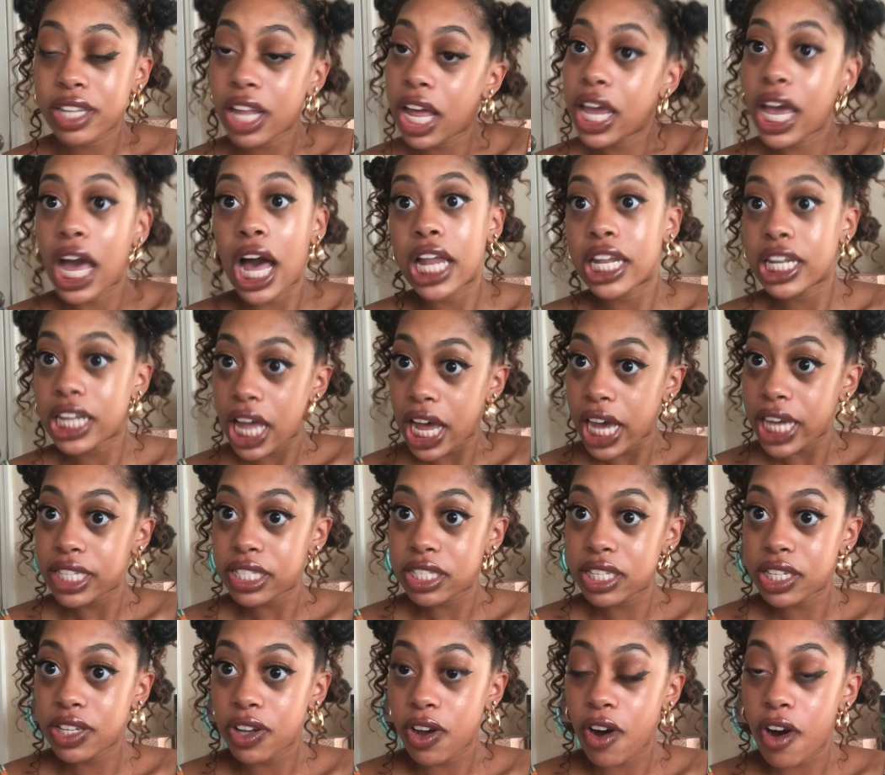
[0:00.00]
Like I lied
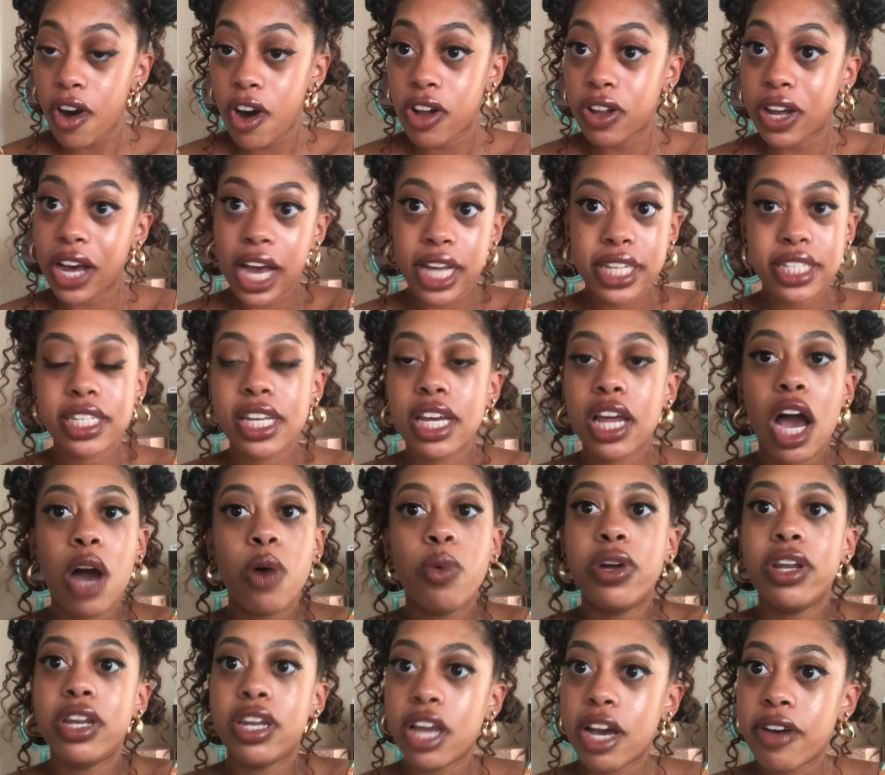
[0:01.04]
to y'all. I said I
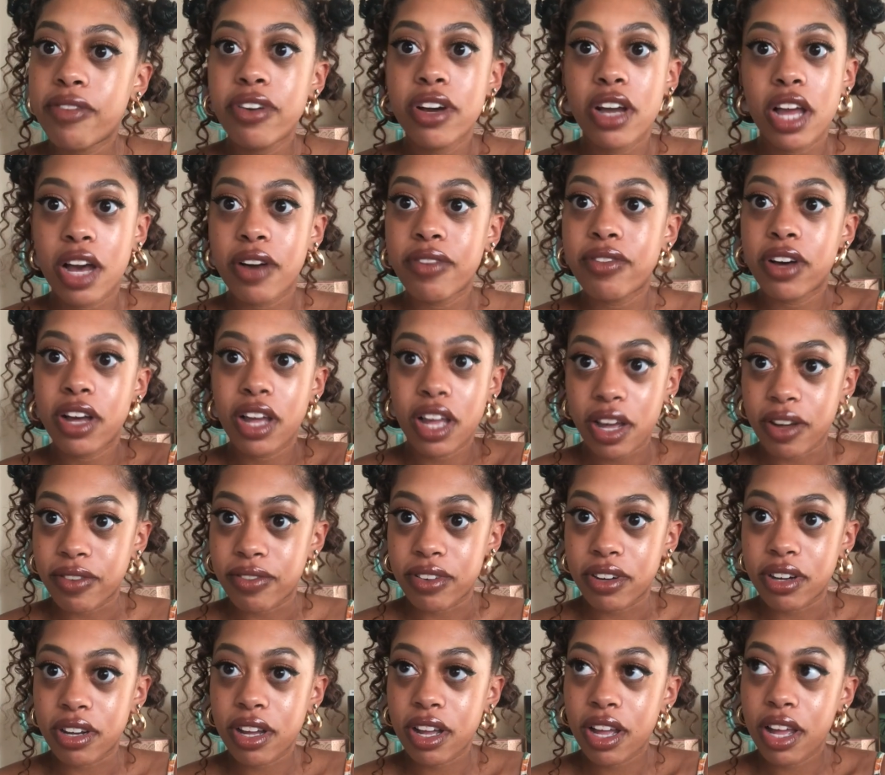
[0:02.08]
would never, ever, uh,
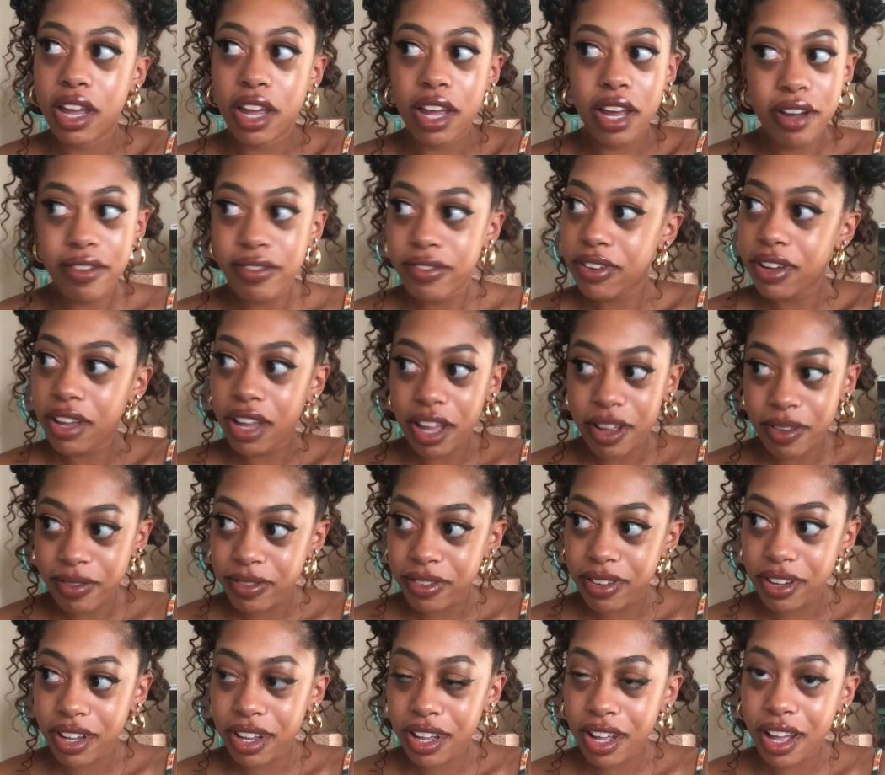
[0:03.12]
ever, forever, ever,
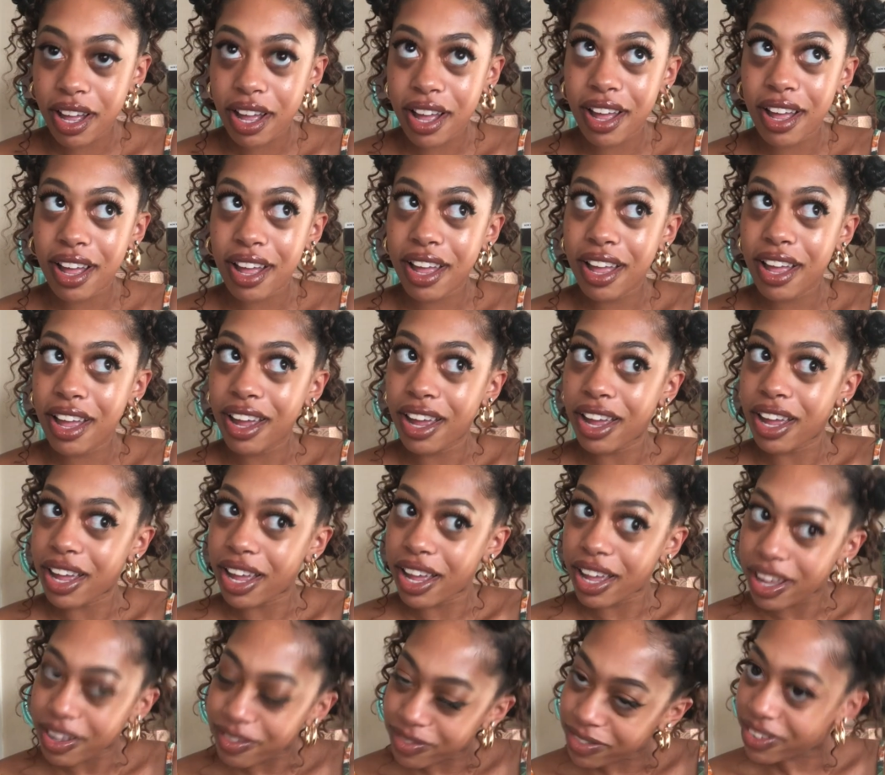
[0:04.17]
forever, ever, forever,
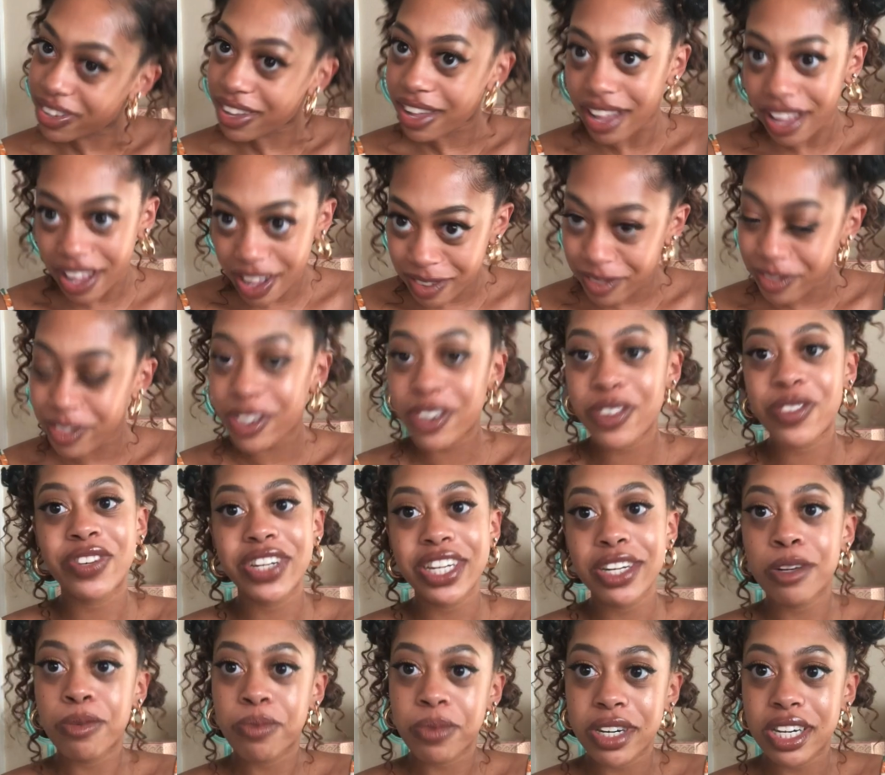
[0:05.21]
ever, ever
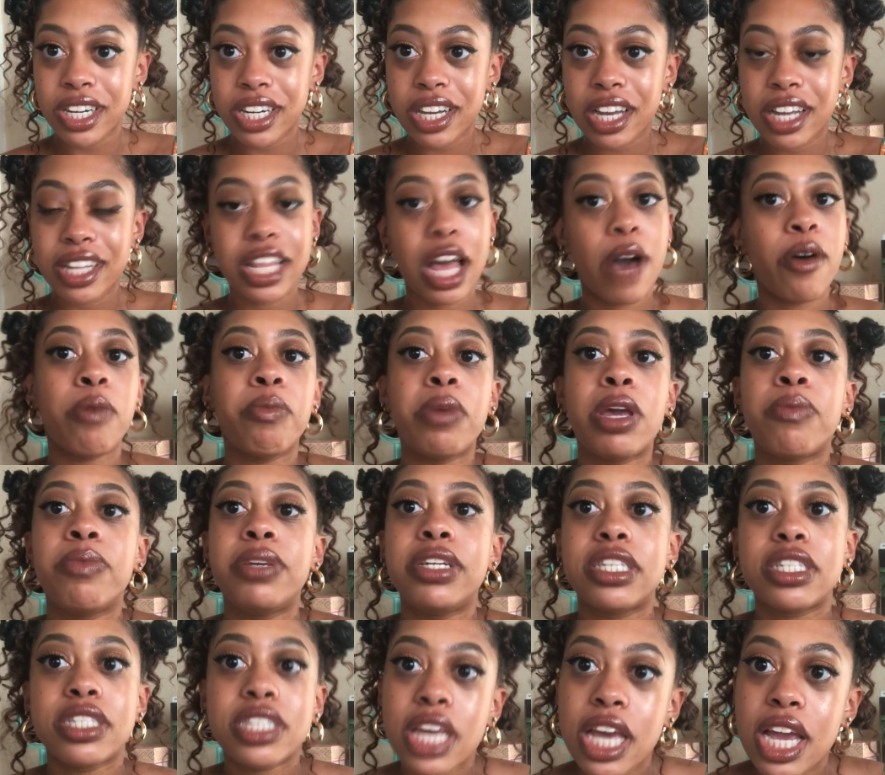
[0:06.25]
read a book that would make me
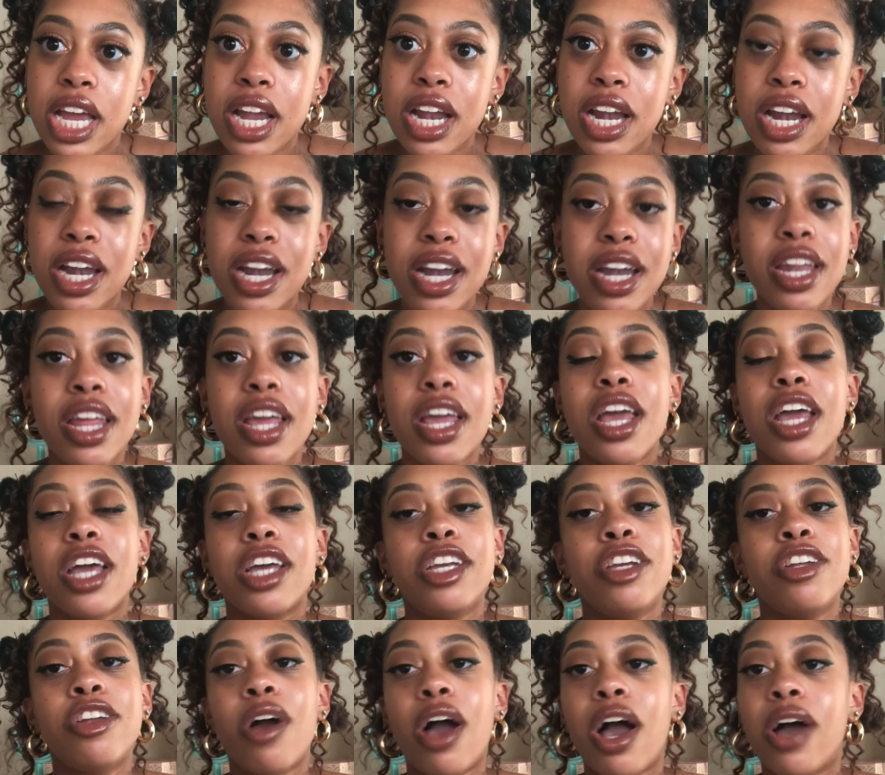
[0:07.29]
scared.
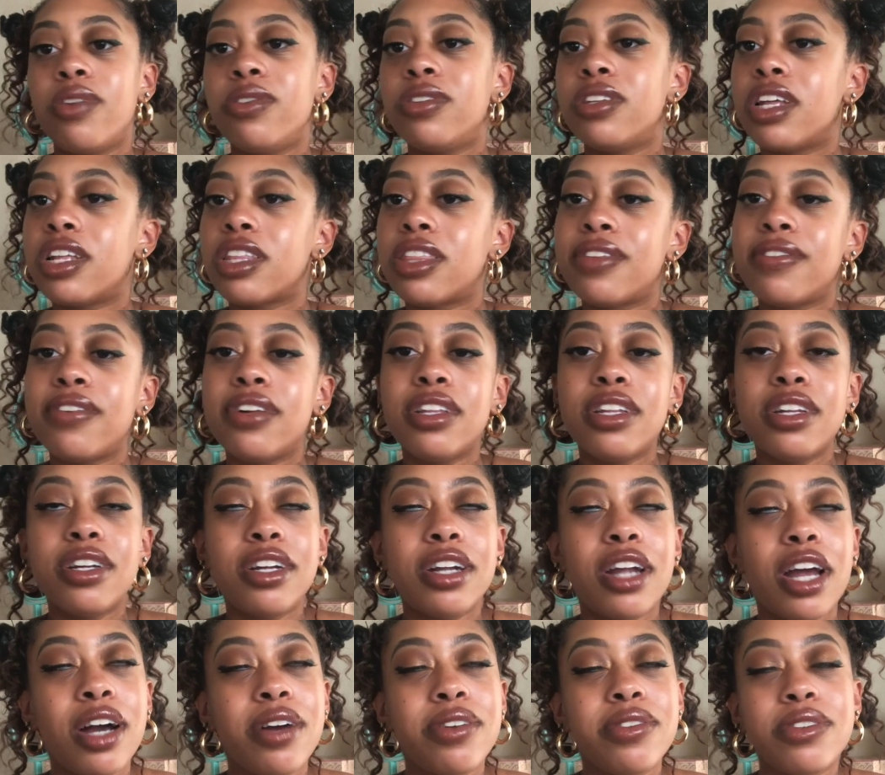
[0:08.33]
You know, I don't do a thriller.
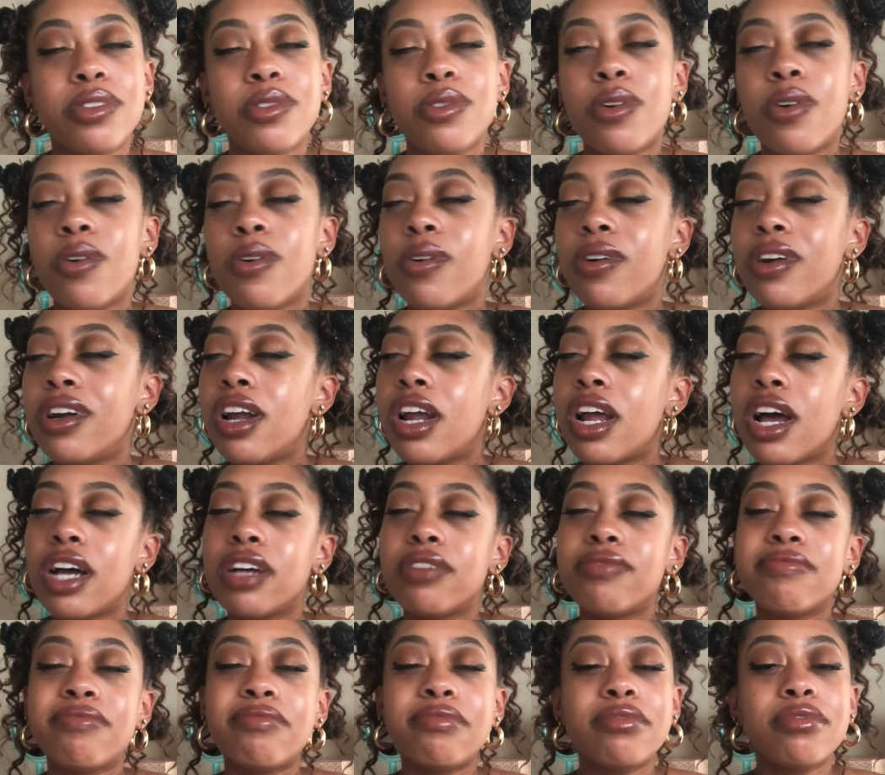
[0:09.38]
I don't do horror. I,
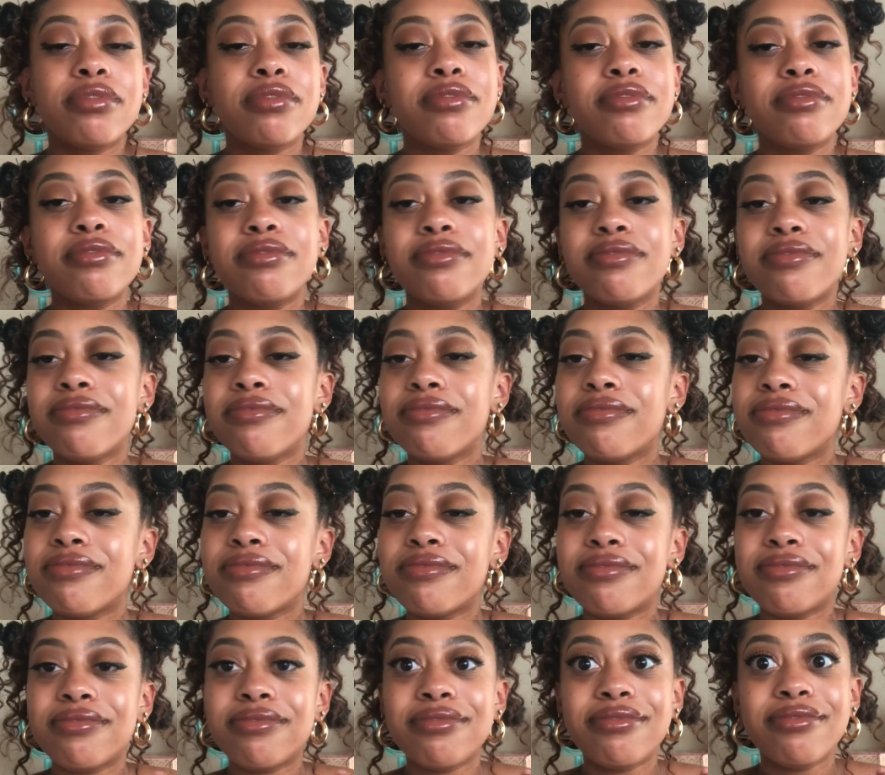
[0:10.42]
mm,
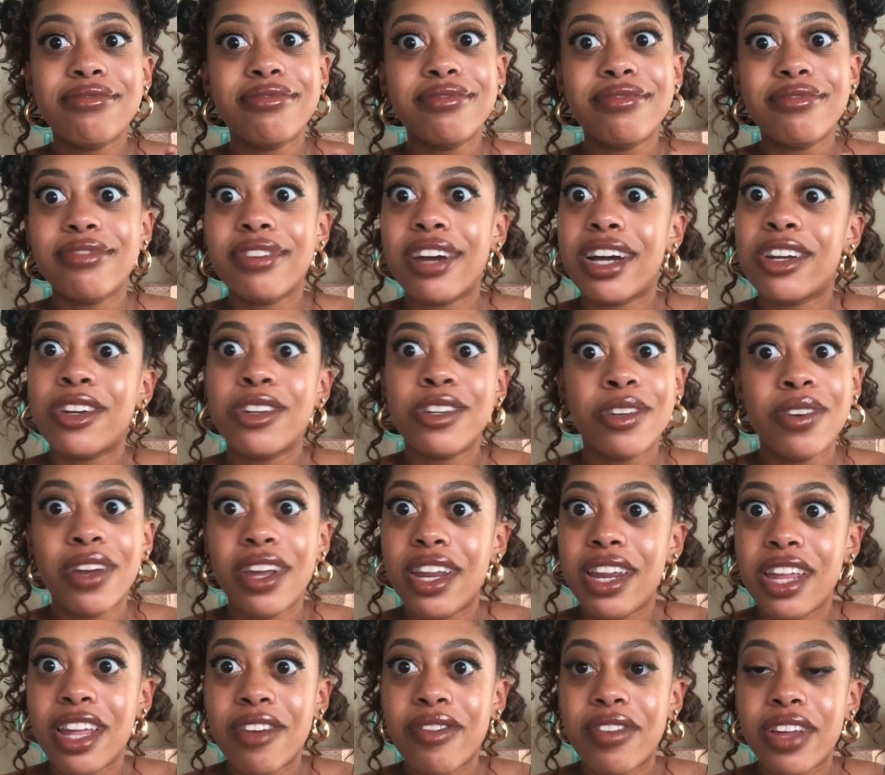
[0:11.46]
I don't do
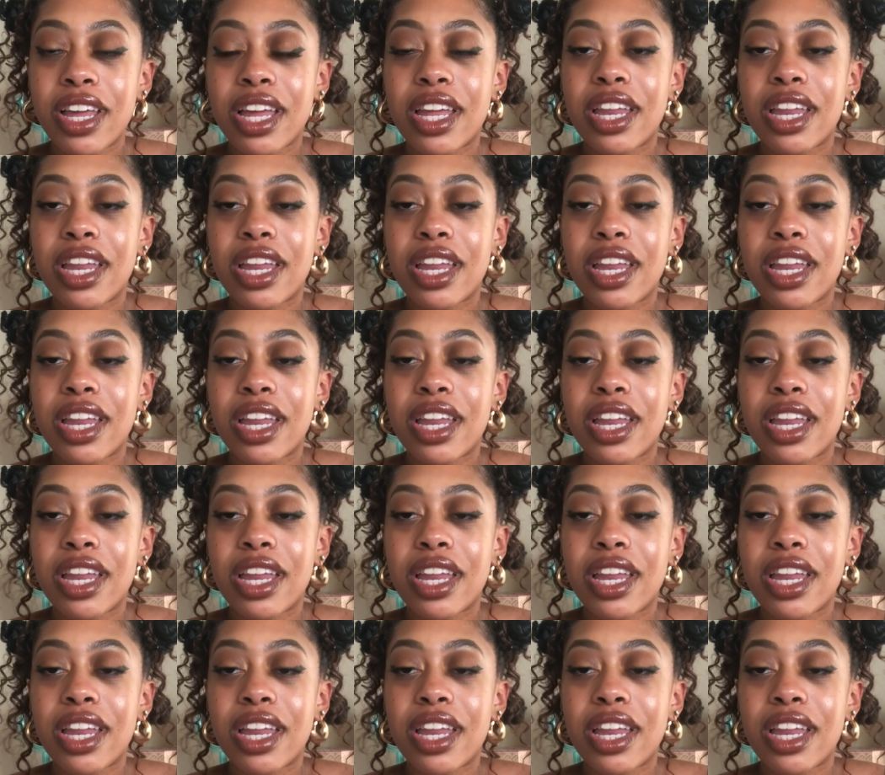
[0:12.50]
any of